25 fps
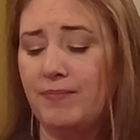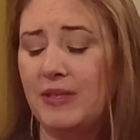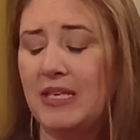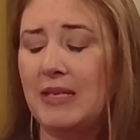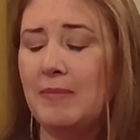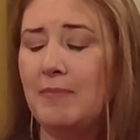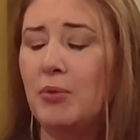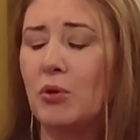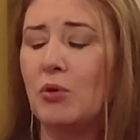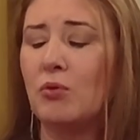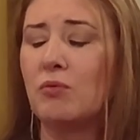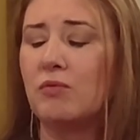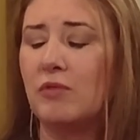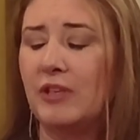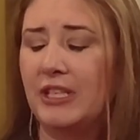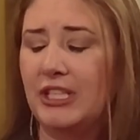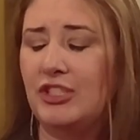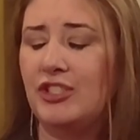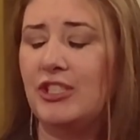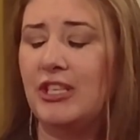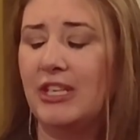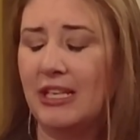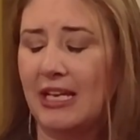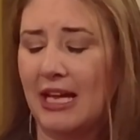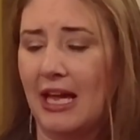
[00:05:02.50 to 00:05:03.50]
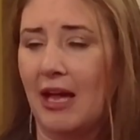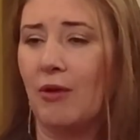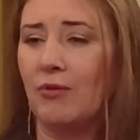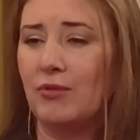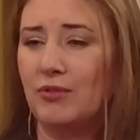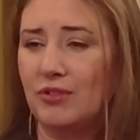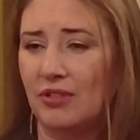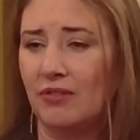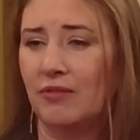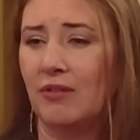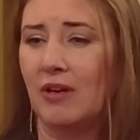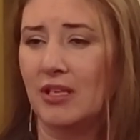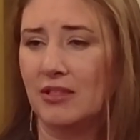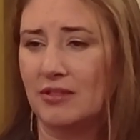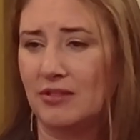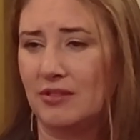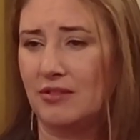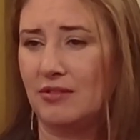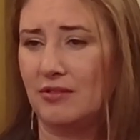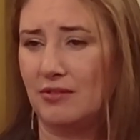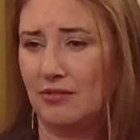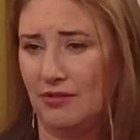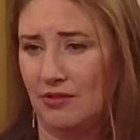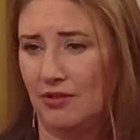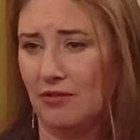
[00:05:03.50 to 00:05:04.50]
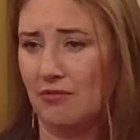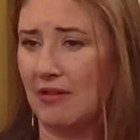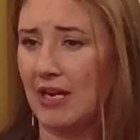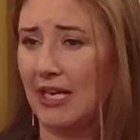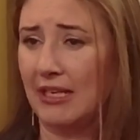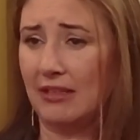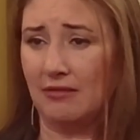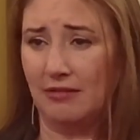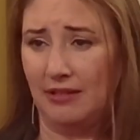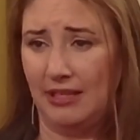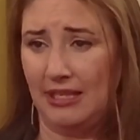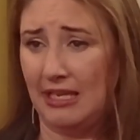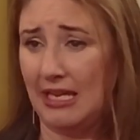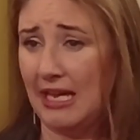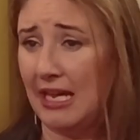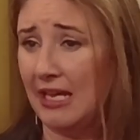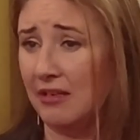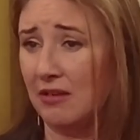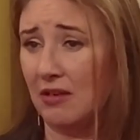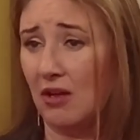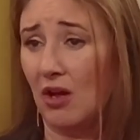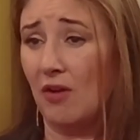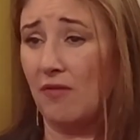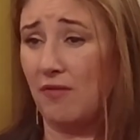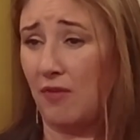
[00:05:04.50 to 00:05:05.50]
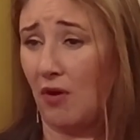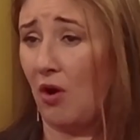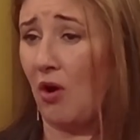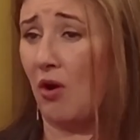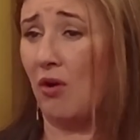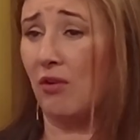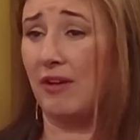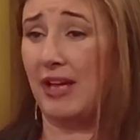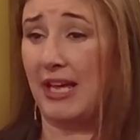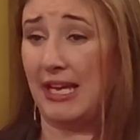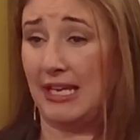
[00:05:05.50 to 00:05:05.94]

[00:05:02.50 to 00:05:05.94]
people reaching out to us directly and of all